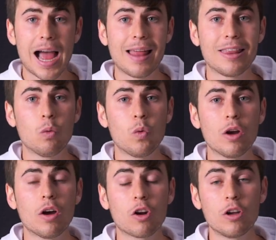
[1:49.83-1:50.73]
and then we
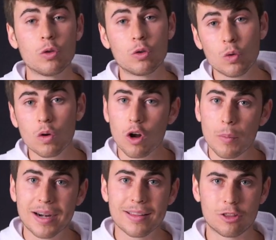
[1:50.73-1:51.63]
are going to turn
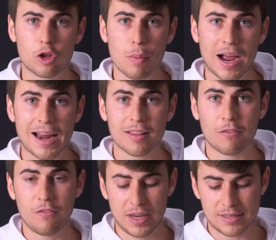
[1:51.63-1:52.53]
over the top card
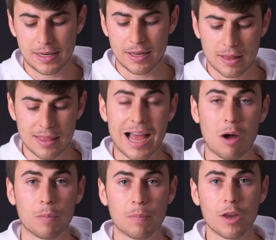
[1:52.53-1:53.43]
facing down.